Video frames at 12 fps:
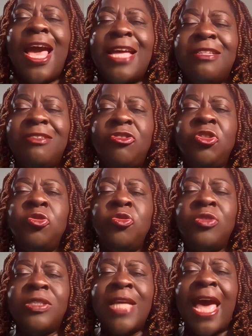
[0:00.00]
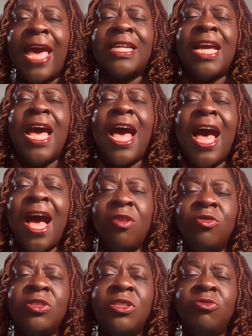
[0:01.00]
and use that.
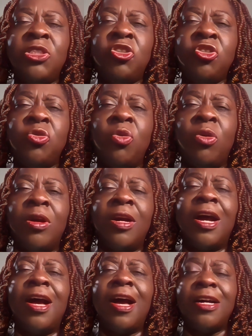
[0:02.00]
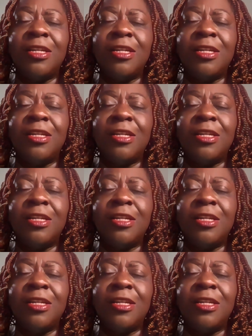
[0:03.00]
How did, was your